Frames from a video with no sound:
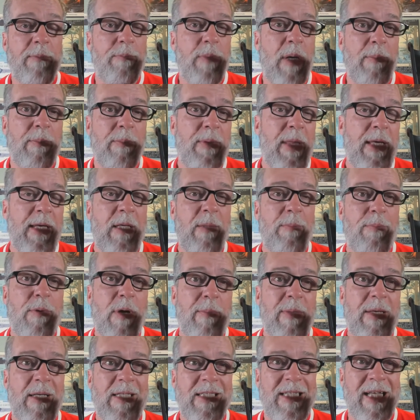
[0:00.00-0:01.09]
I'm thinking
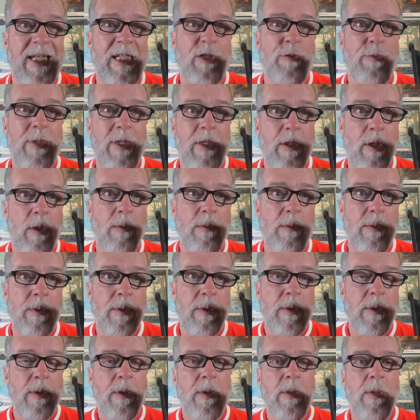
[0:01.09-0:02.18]
probably a century ago,
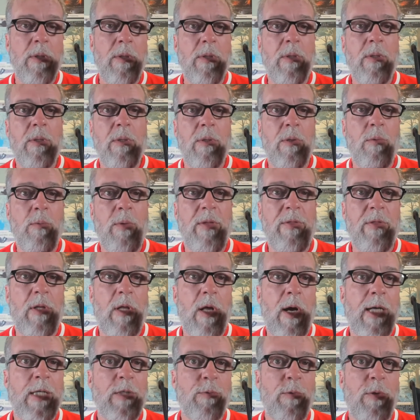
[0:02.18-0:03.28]
when
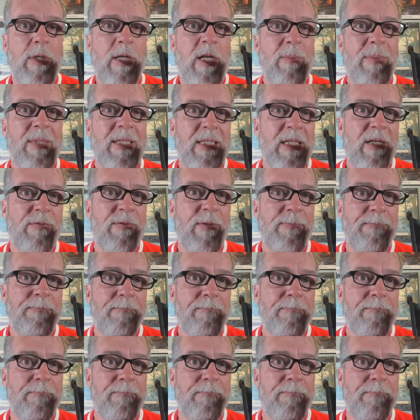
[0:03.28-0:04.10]
laws were a little bit different.